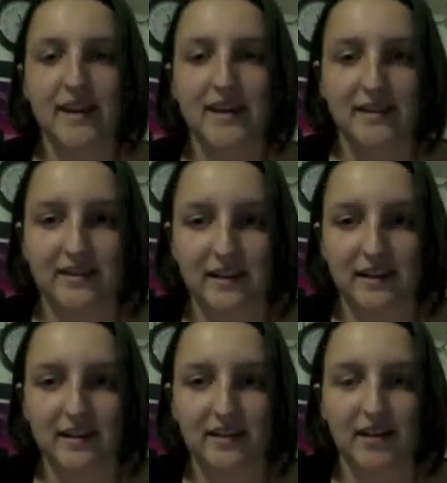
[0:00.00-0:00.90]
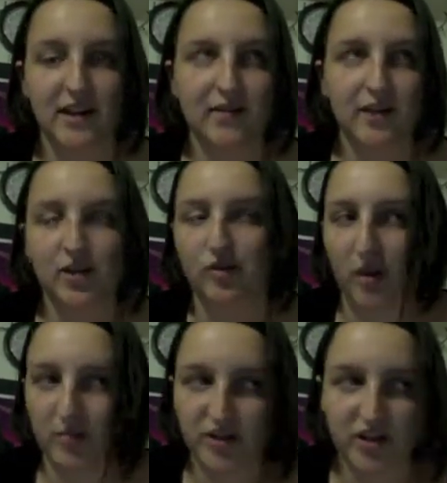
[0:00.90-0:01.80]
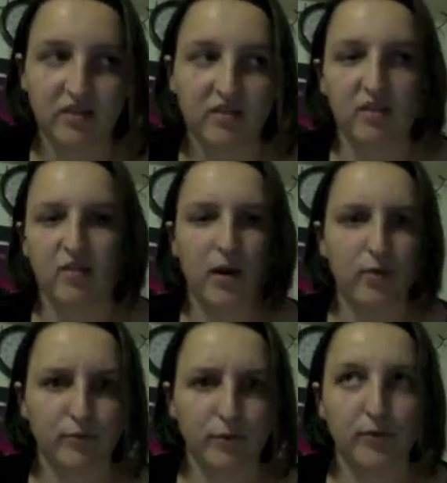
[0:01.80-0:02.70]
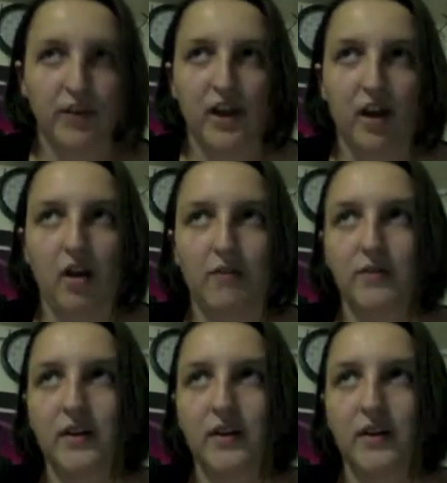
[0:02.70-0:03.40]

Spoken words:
is seen as kind of an interruption. Oh, how rude, they coughed.